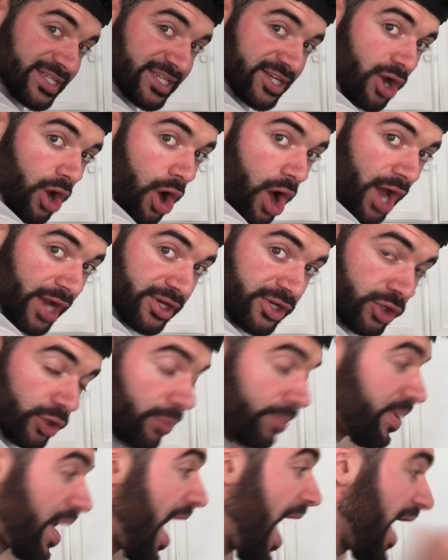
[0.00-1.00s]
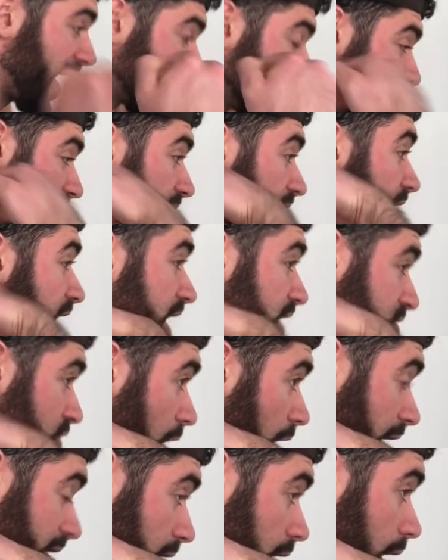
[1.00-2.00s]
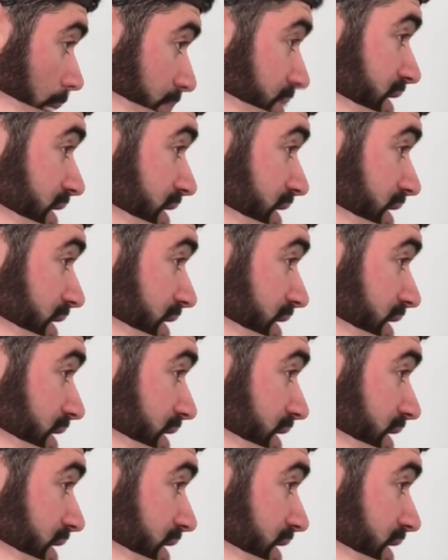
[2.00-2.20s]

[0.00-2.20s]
it on your back, not up